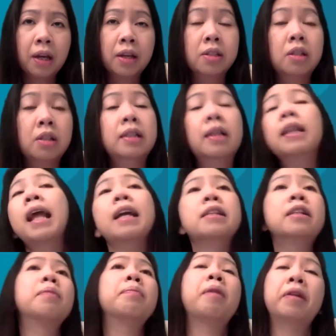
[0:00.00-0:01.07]
Certain
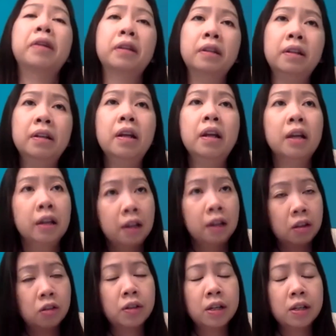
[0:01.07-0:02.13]
Latin American
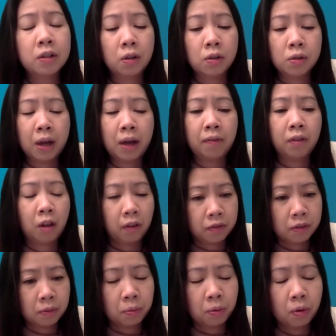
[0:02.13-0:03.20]
countries also have a lot of
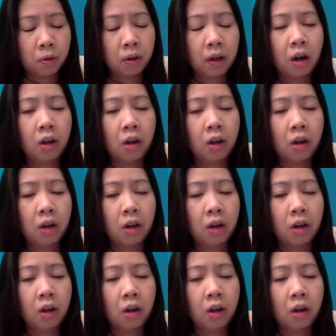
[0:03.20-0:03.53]
support: